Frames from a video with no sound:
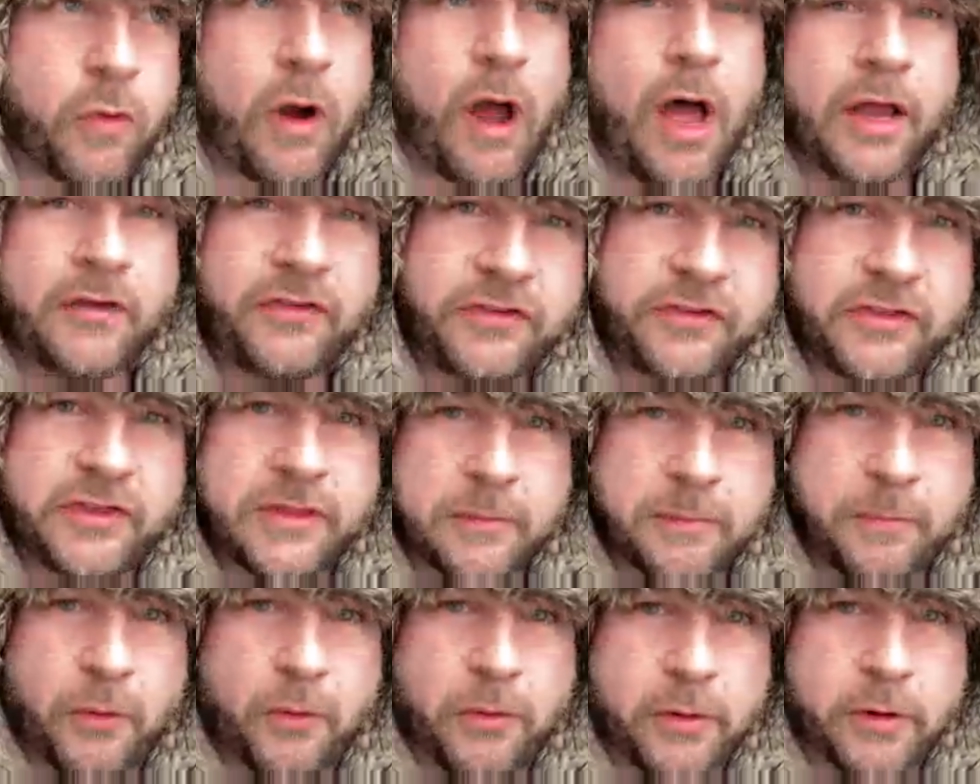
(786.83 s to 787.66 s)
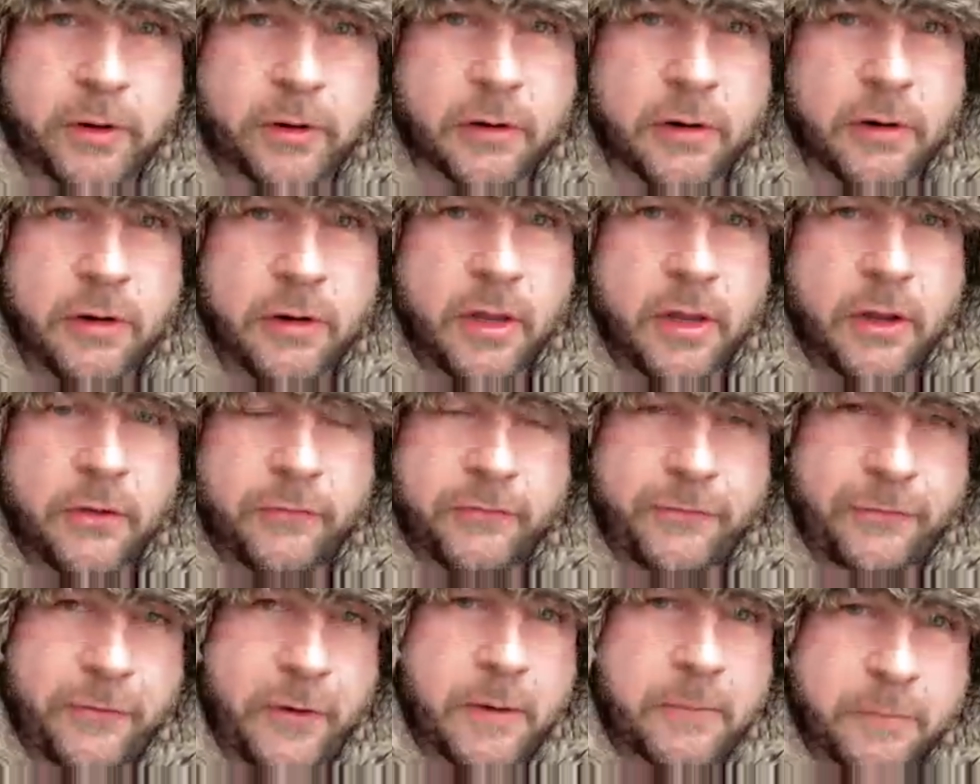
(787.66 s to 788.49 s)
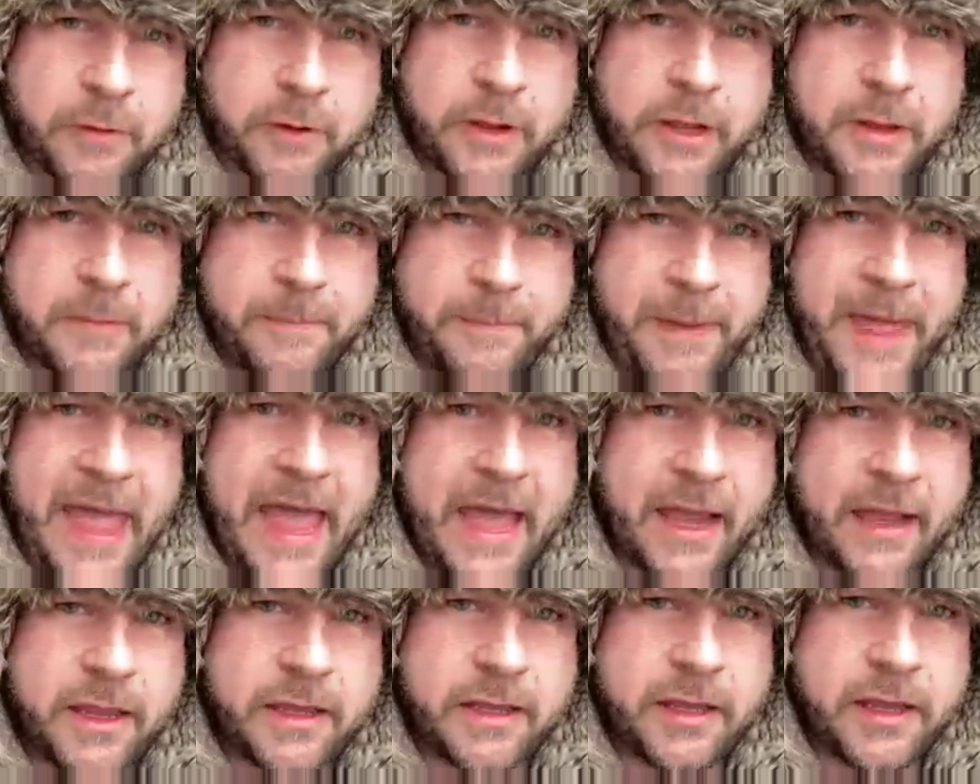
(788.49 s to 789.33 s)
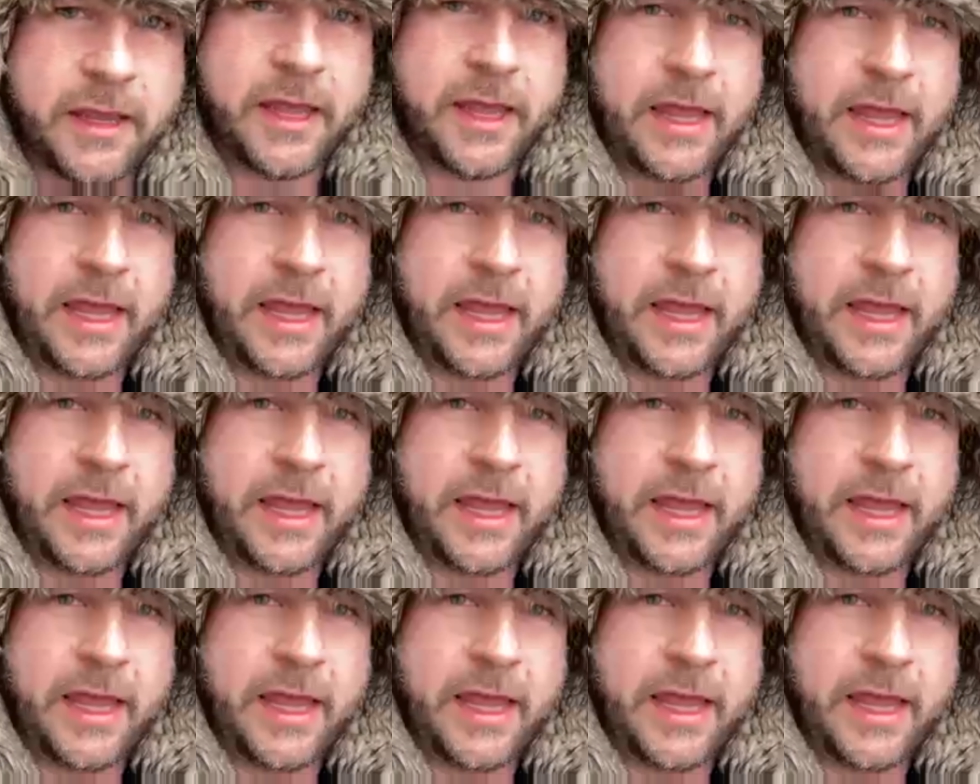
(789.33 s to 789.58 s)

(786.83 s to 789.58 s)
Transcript: across the border from Quebec